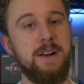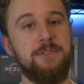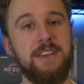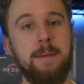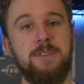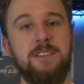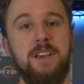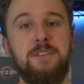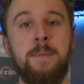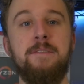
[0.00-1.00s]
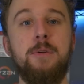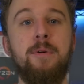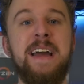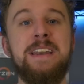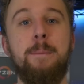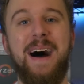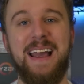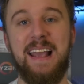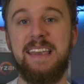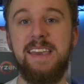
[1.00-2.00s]
of skepticism if you plan to buy
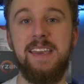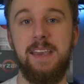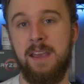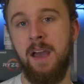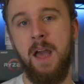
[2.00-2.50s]
a key.